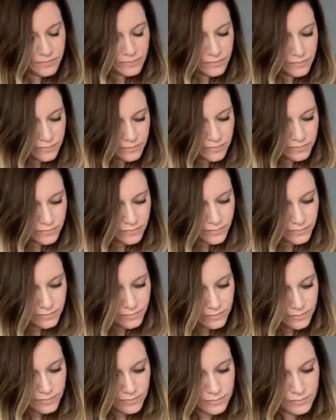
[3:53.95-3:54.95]

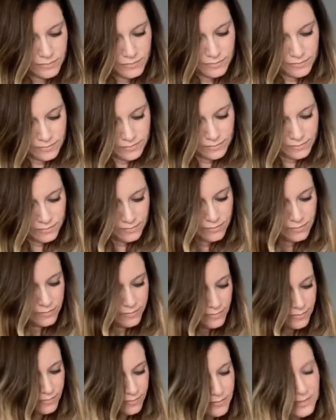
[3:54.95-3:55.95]

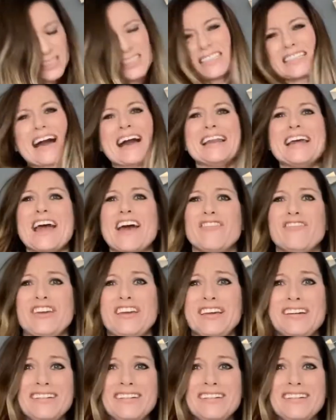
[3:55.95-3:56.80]
It's kind of heavy.